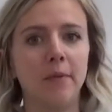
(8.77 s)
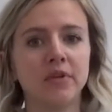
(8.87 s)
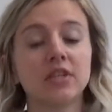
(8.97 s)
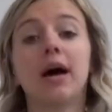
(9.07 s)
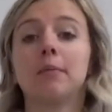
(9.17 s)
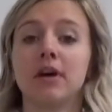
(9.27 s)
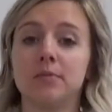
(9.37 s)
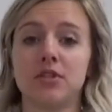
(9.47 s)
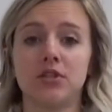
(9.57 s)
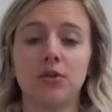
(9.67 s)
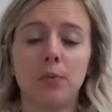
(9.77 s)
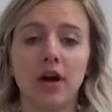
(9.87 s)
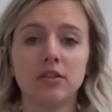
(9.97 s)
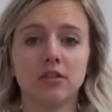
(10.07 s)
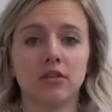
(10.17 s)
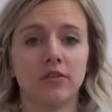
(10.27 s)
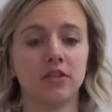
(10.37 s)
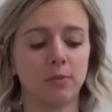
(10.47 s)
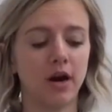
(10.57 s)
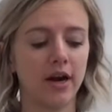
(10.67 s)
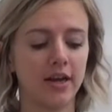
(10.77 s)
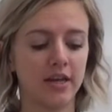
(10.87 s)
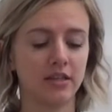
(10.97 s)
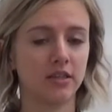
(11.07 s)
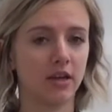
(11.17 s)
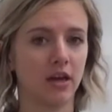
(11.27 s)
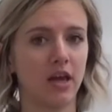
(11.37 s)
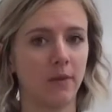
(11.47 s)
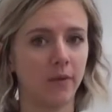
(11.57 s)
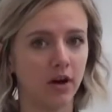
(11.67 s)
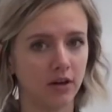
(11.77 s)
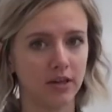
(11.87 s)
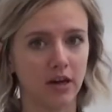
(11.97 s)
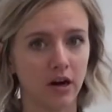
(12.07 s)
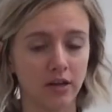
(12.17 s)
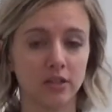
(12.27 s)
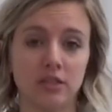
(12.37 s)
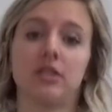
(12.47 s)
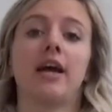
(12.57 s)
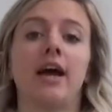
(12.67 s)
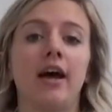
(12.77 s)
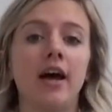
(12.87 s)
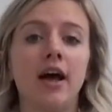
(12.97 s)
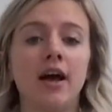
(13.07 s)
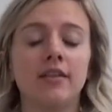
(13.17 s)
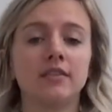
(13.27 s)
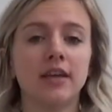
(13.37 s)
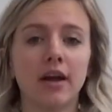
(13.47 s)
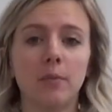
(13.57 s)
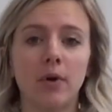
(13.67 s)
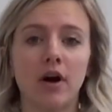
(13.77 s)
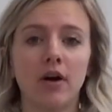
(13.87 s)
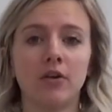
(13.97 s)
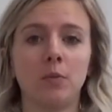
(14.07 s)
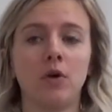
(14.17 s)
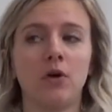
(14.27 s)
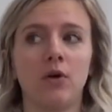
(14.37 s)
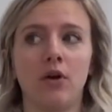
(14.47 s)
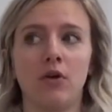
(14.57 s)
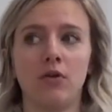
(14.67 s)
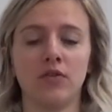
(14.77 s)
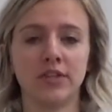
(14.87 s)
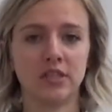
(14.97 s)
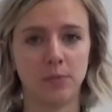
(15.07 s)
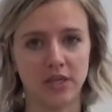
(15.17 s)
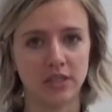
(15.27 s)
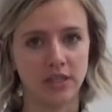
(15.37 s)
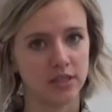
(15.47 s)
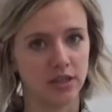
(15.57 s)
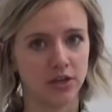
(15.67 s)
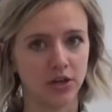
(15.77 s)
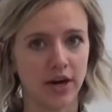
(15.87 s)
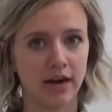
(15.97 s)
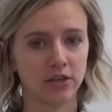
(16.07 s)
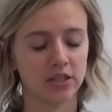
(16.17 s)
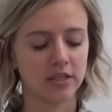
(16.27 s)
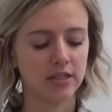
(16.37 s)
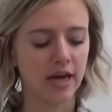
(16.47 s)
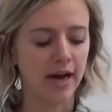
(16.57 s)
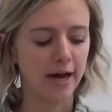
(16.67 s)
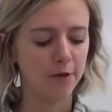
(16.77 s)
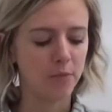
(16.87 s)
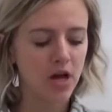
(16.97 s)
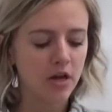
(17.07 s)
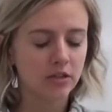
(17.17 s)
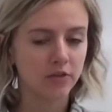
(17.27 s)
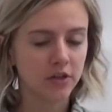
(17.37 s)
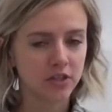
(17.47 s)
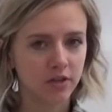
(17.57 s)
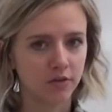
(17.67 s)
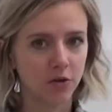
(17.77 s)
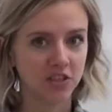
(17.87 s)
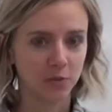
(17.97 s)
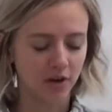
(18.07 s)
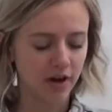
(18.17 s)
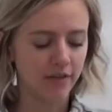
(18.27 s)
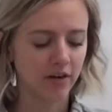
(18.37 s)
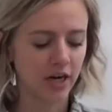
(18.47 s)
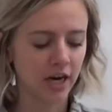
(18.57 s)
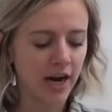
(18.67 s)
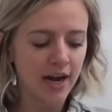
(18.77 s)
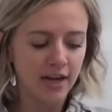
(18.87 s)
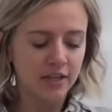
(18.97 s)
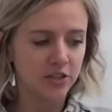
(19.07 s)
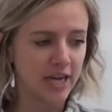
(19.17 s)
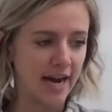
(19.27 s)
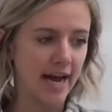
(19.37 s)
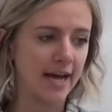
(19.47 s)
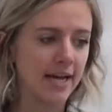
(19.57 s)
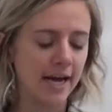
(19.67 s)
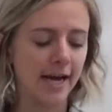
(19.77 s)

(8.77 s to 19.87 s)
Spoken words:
This lab comes in two parts. So the first part is a game called Ecology Jenga. The second part you'll be going over species interactions. So first, of course, we'll cover Jenga.